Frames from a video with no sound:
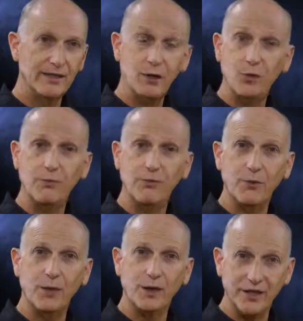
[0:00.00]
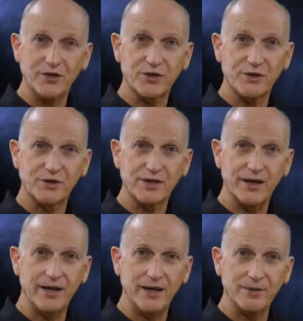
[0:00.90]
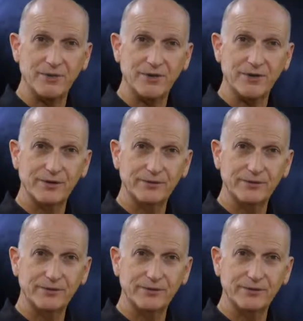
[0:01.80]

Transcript: Hope for Uncertain Times.